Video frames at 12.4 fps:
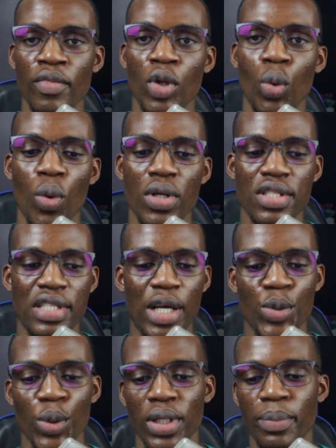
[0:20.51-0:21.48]
what is
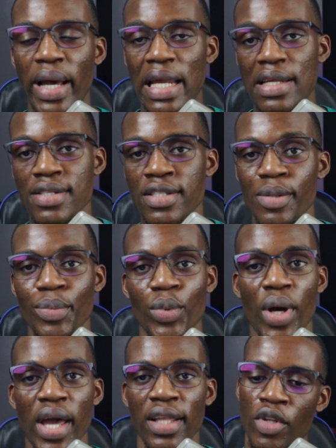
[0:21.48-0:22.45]
actually Binance Simple Earn?